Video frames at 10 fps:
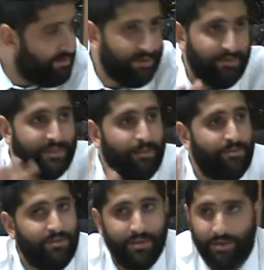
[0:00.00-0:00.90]
even if some
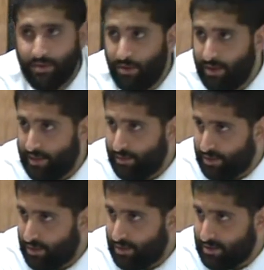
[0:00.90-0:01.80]
of the Kohanim are Torah